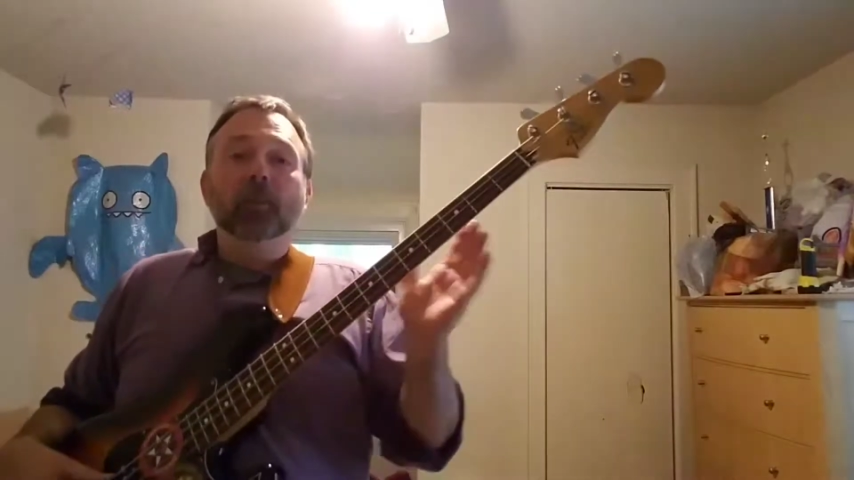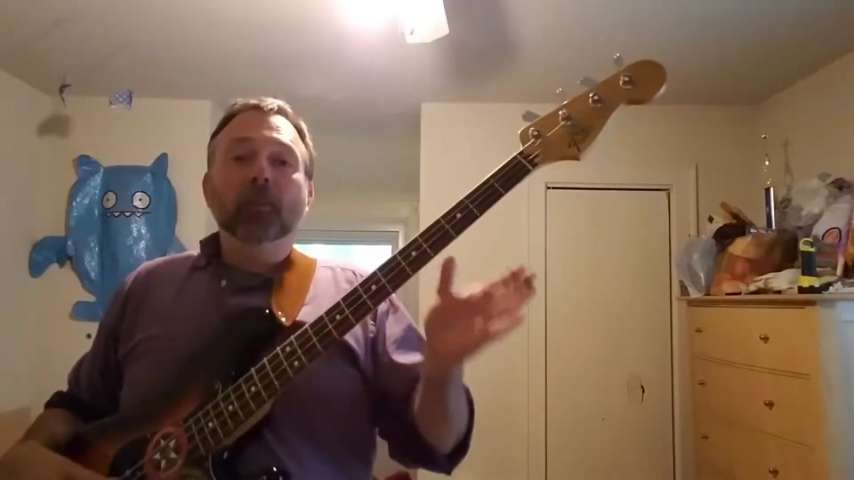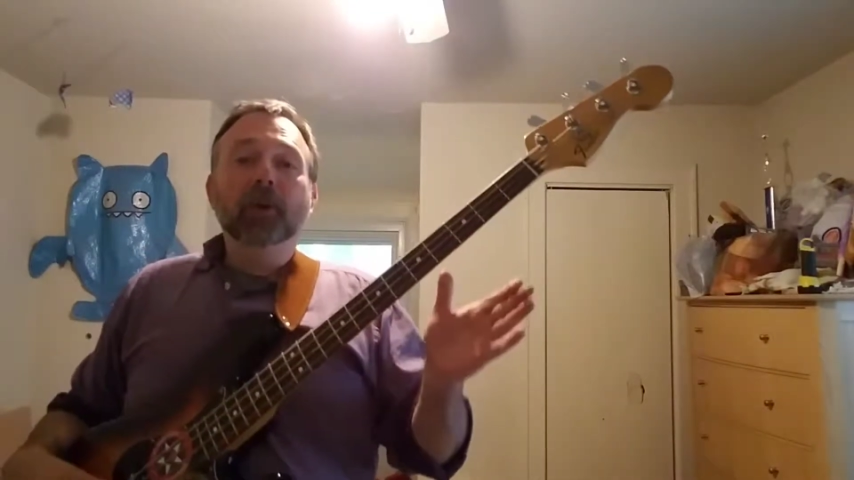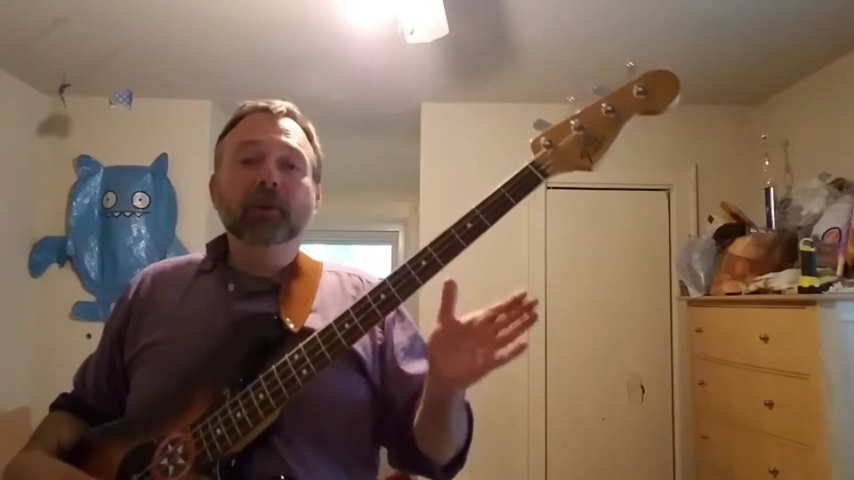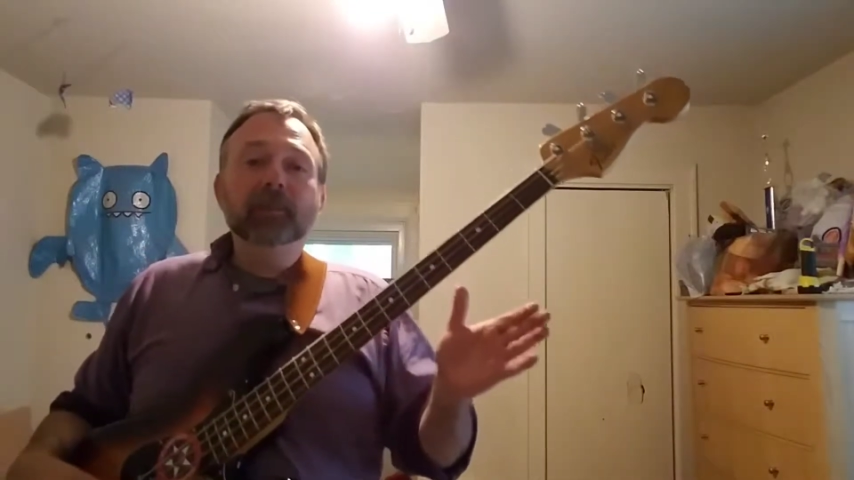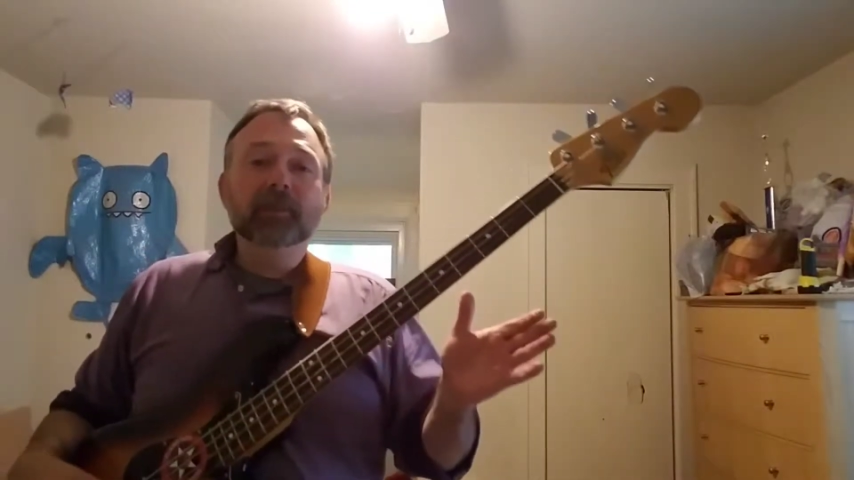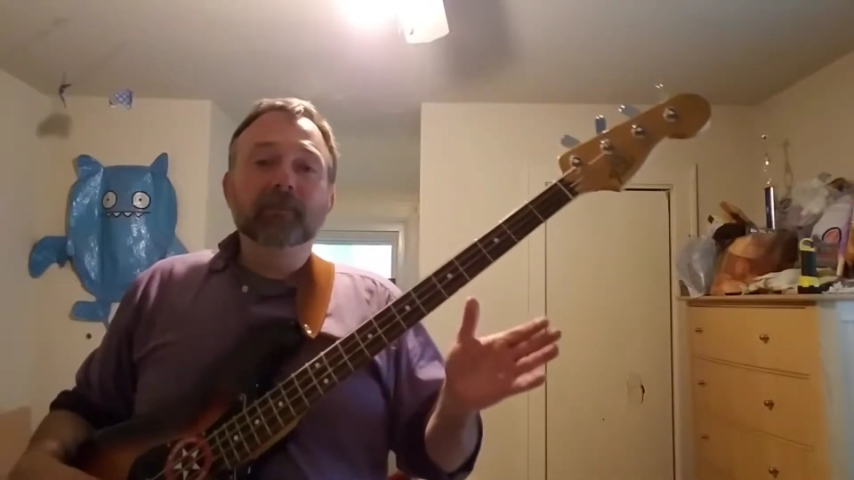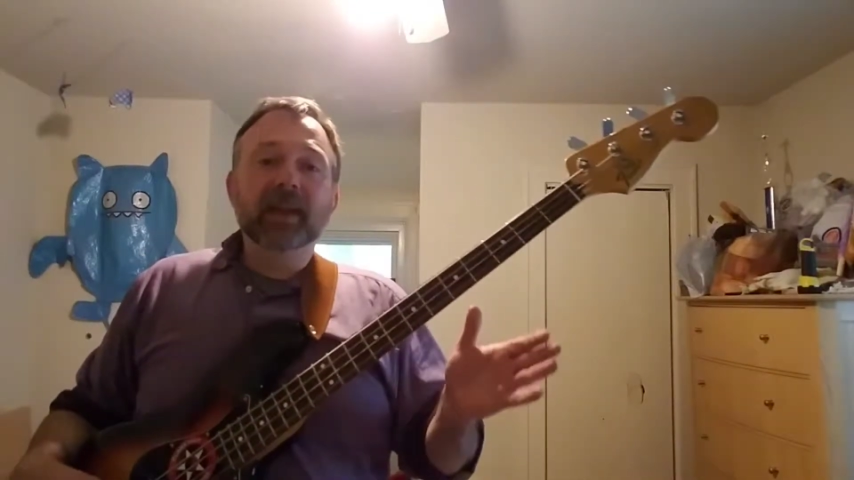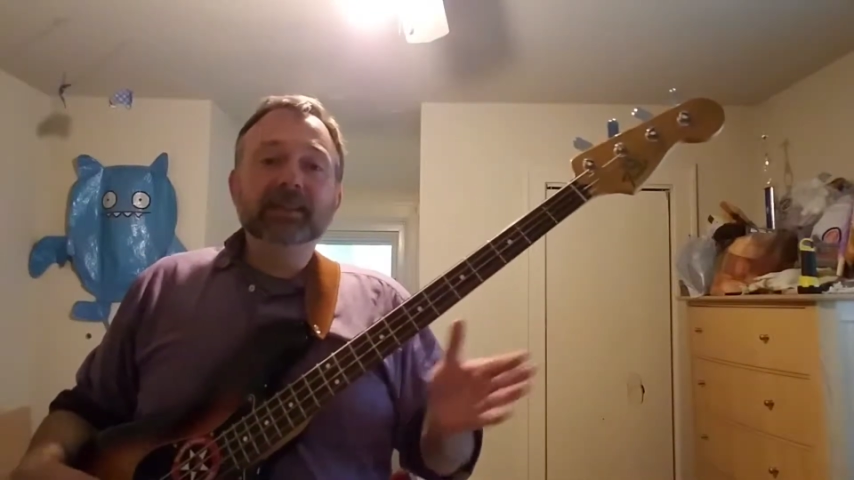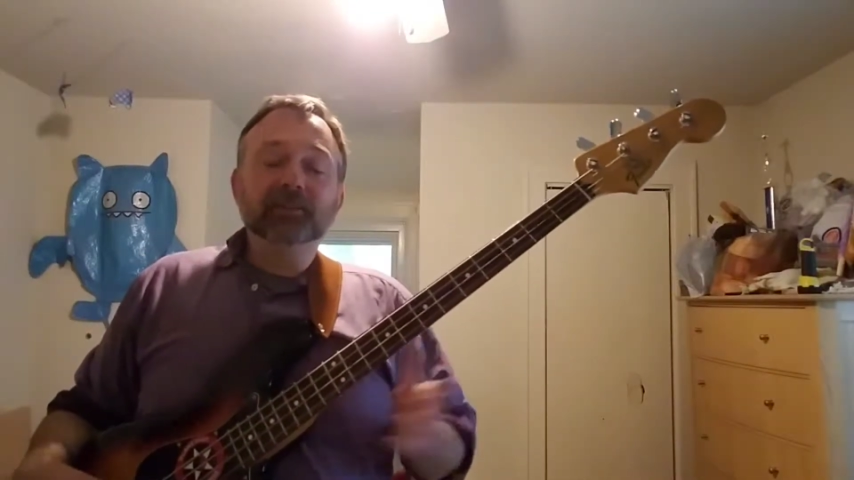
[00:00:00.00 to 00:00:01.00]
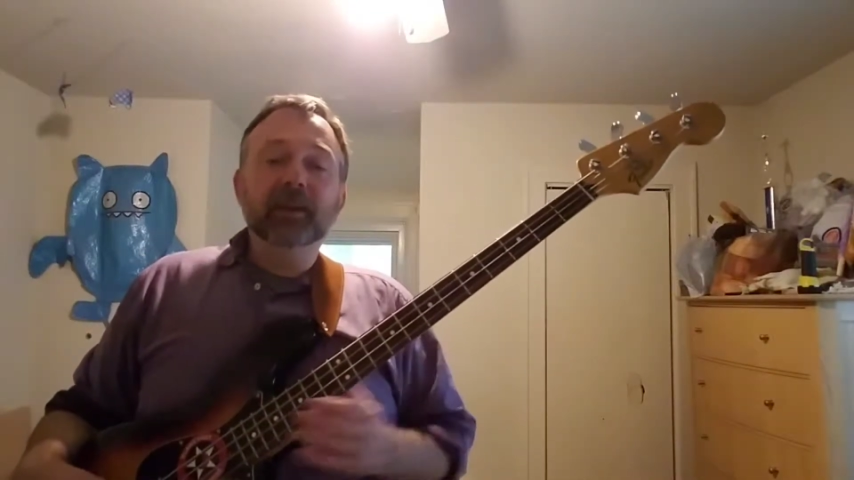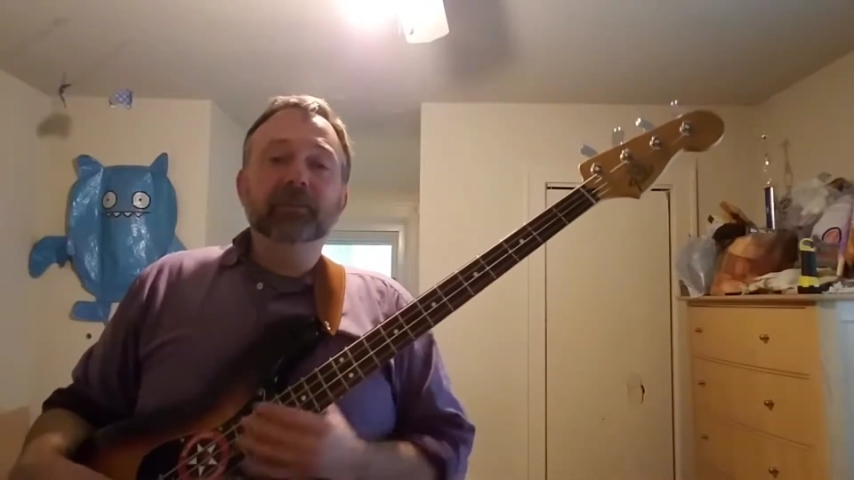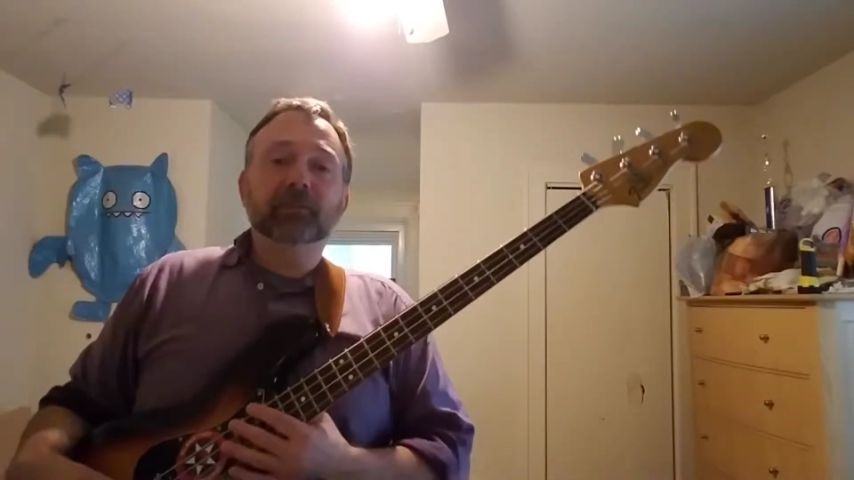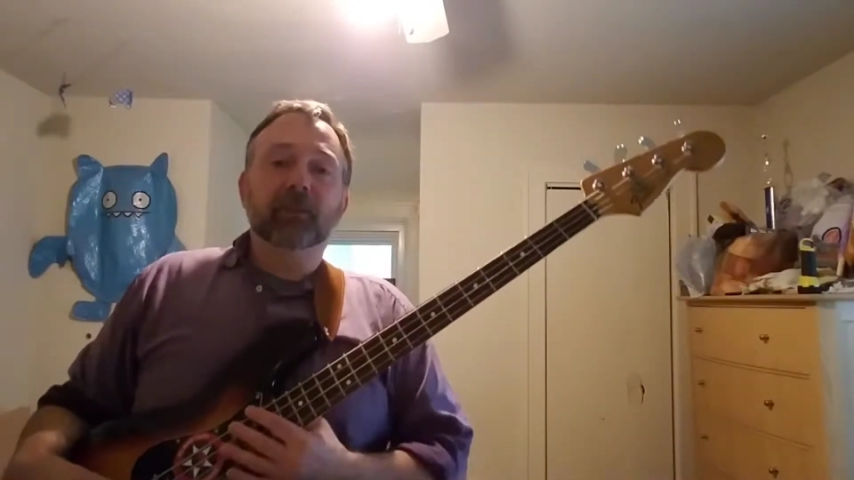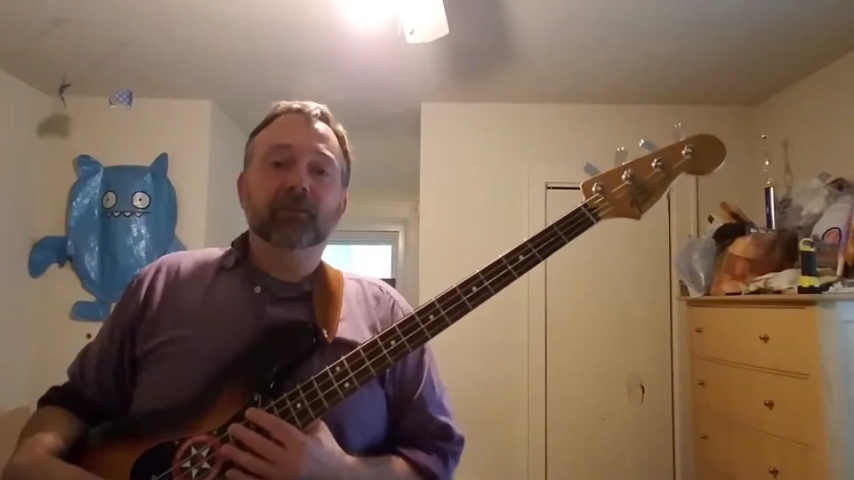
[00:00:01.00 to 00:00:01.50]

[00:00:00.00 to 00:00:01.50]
Welcome to Bass Riffs for